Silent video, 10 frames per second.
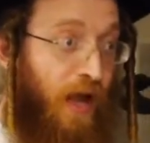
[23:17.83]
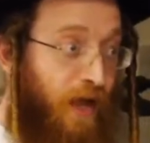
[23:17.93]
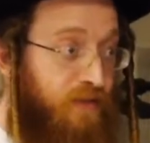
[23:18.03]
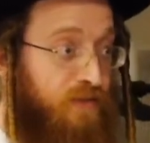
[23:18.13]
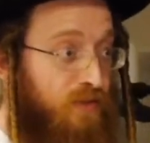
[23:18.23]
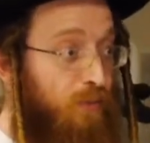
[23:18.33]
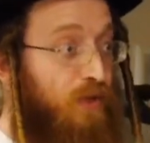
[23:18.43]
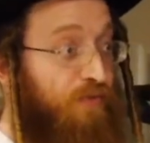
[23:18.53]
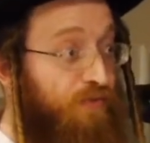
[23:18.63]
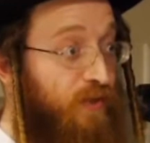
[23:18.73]
as
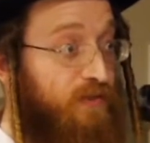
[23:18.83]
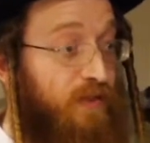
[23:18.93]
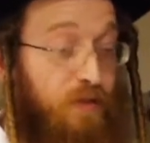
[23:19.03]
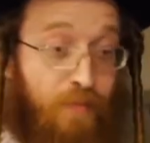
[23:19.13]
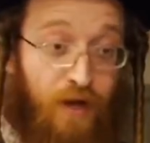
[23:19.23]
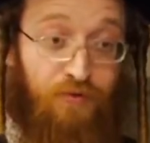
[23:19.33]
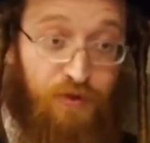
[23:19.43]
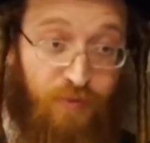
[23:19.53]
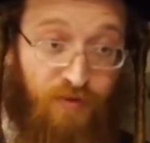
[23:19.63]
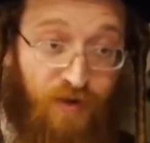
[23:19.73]
somebody feels that their boundary
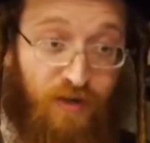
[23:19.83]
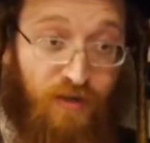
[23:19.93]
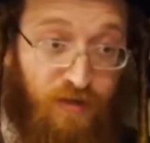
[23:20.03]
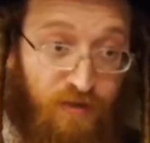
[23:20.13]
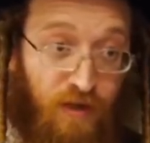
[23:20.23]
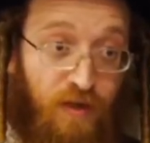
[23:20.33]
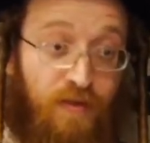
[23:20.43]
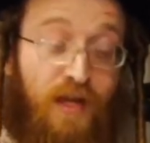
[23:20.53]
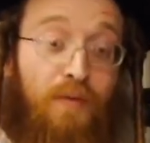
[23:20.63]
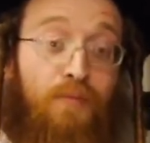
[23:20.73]
is being violated,
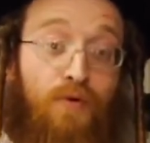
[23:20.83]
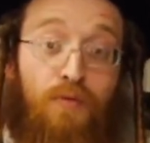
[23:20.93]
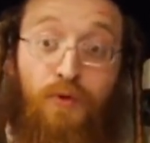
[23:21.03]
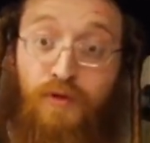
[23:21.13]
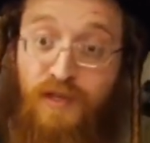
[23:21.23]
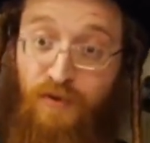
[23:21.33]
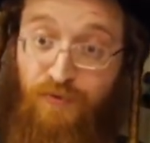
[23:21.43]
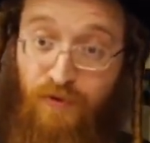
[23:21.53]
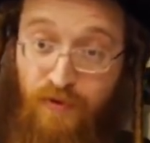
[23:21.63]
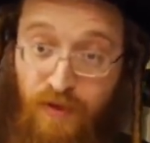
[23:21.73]
they get more and more
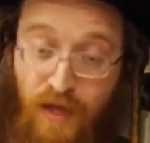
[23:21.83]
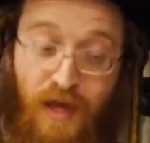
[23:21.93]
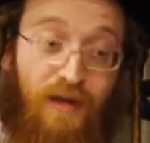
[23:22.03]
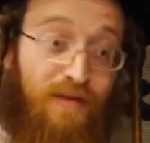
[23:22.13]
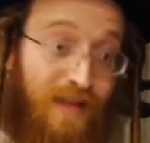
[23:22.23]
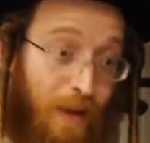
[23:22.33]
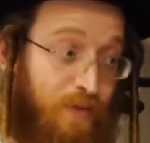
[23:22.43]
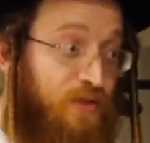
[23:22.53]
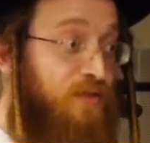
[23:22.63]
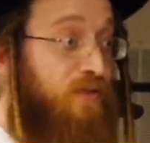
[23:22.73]
resentful, and it
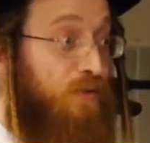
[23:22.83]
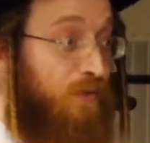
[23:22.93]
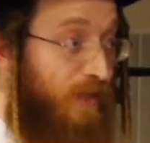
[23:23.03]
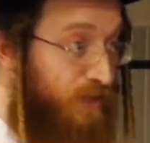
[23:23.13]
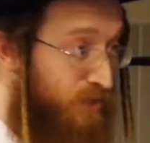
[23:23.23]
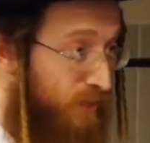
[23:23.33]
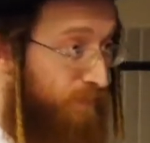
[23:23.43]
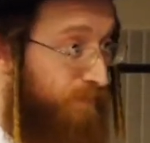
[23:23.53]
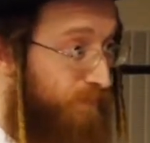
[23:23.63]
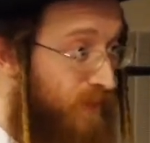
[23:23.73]
damages the relationship.
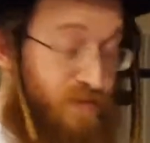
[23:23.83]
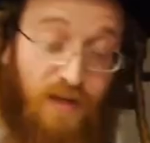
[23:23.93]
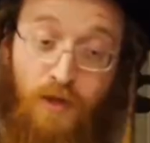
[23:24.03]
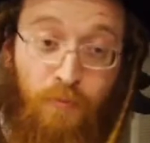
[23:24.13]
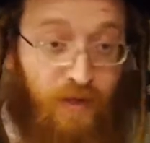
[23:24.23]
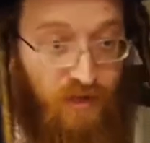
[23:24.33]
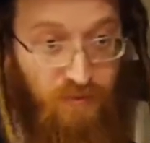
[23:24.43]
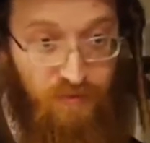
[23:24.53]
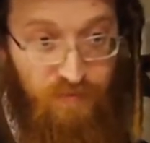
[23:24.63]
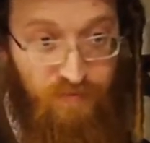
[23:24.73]
He's not helping
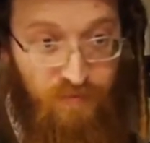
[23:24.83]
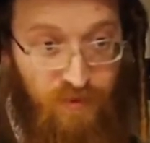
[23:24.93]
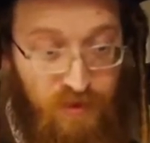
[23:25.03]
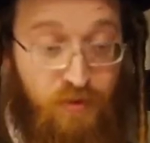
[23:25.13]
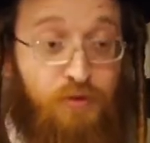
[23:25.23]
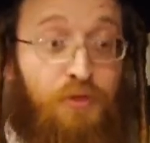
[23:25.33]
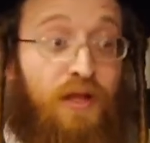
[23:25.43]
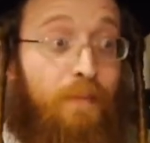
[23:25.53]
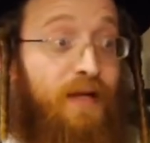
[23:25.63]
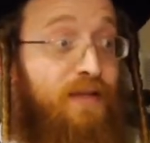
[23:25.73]
anyone. Sometimes you
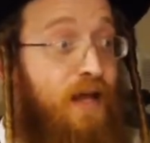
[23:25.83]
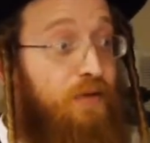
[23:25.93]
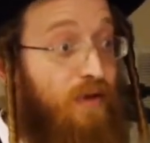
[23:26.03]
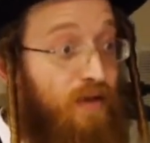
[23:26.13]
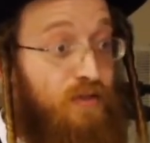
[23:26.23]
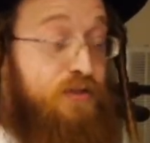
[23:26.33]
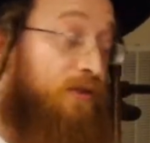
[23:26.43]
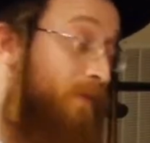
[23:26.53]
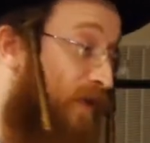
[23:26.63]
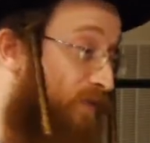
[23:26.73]
think that by tolerating a
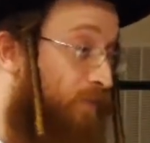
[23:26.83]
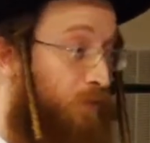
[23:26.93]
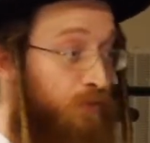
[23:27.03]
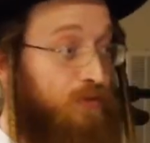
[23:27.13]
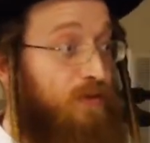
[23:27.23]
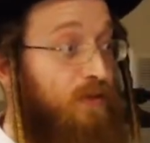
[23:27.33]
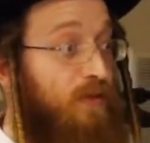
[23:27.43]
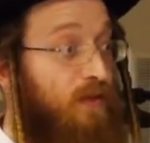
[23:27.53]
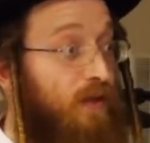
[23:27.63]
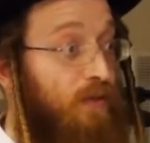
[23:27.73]
certain amount of abuse,
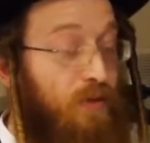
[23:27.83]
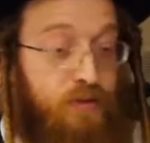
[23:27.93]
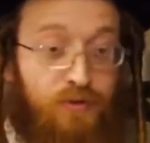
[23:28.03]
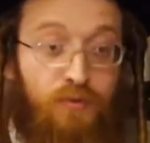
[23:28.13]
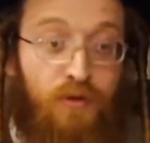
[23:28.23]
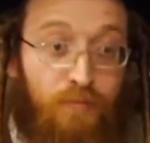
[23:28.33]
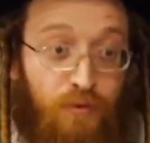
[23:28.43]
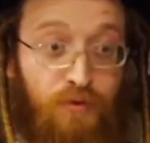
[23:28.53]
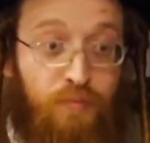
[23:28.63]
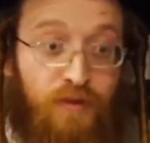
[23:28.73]
I don't want to use the word
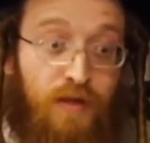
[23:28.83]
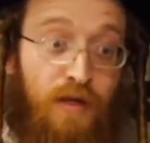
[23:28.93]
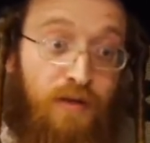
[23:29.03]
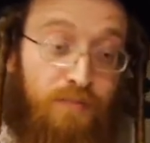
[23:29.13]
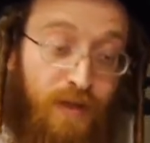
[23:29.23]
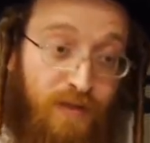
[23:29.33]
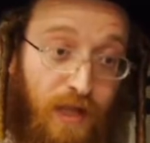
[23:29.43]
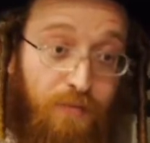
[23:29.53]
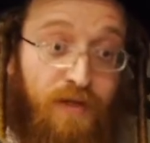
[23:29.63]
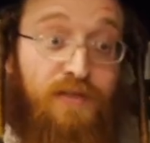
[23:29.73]
abuse, but by
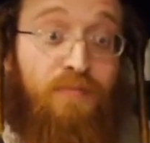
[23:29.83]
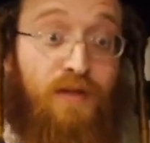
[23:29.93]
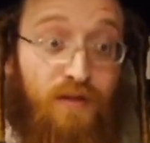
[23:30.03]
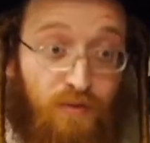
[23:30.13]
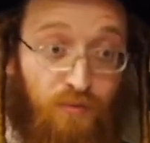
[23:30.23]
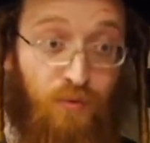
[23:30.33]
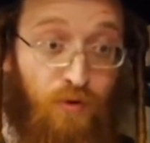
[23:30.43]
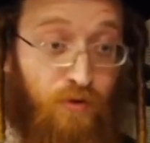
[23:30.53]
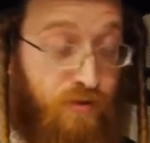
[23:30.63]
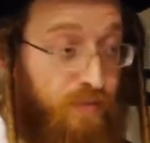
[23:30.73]
tolerating something
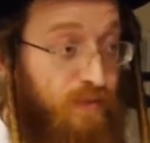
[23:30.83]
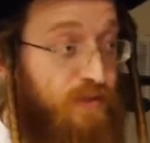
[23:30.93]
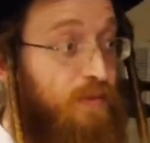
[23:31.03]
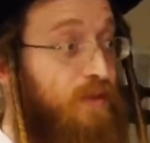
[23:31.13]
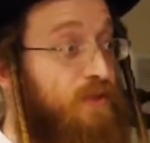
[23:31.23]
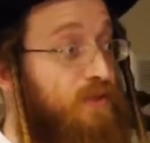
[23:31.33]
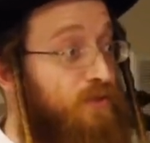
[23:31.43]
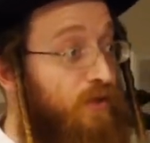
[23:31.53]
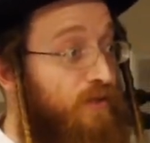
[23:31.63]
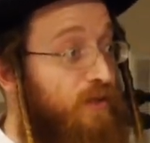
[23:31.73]
wrong, that somebody's
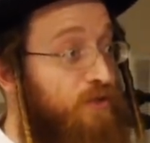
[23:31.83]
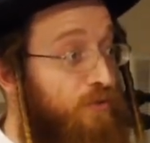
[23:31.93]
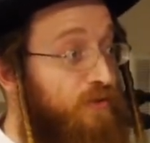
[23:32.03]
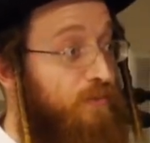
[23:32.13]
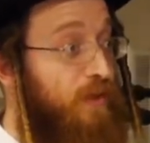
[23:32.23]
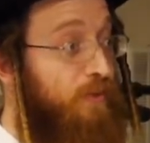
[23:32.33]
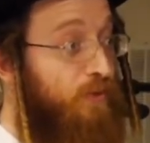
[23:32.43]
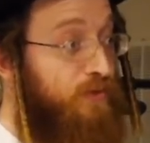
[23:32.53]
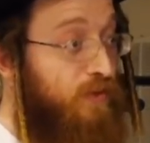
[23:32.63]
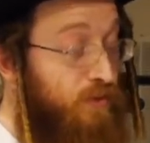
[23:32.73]
trying to control something that
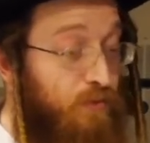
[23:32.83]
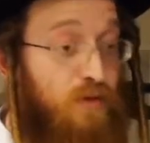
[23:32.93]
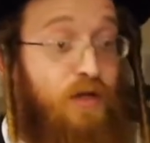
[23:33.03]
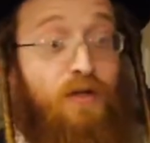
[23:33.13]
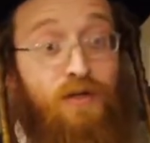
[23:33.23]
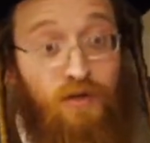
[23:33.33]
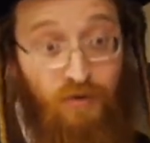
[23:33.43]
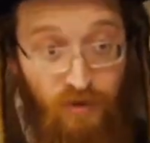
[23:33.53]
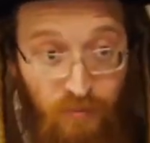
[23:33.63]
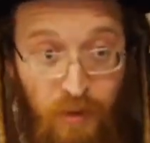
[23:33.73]
belongs to you,
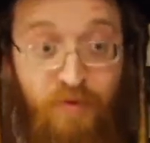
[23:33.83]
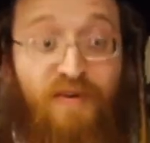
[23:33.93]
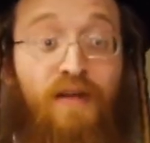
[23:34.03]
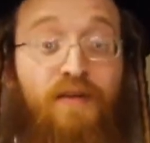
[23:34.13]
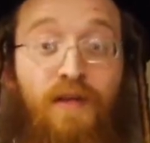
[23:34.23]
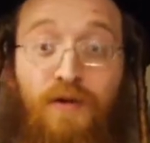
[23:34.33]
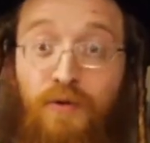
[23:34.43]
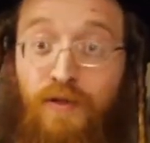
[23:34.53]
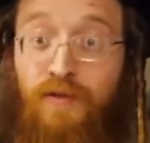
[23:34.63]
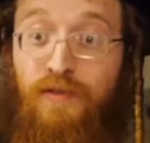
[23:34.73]
you're being mevatel, they
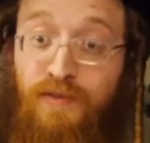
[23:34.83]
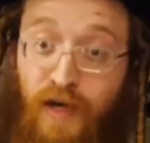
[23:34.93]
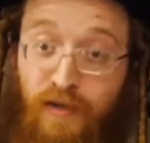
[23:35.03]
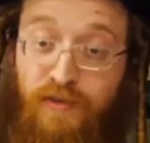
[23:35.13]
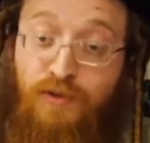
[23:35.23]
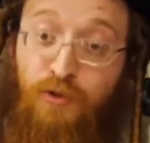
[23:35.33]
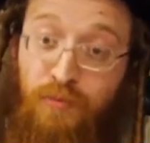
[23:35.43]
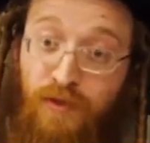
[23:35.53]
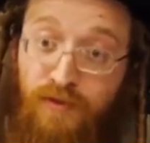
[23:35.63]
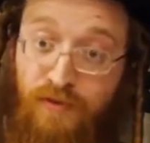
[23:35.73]
call it. It's nice, it's good
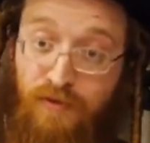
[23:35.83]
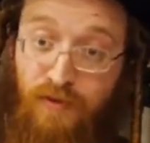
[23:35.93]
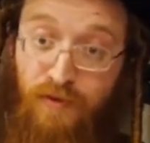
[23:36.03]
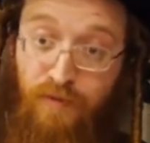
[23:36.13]
midas.